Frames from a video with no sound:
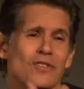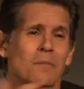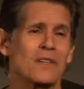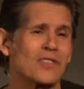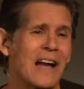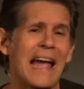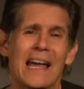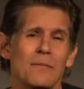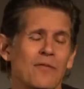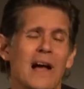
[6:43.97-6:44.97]
so much that I
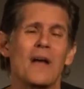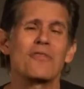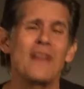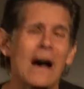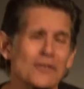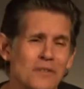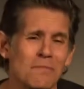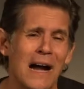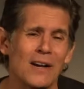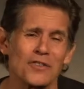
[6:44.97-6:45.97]
had him fly a thousand
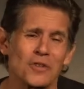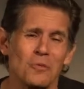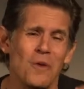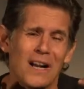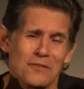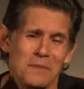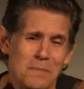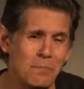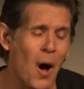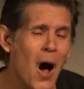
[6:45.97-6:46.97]
miles to watch me
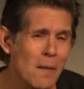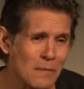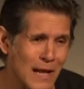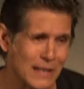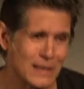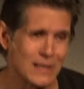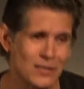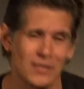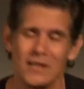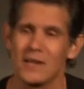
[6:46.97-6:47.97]
bomb like this.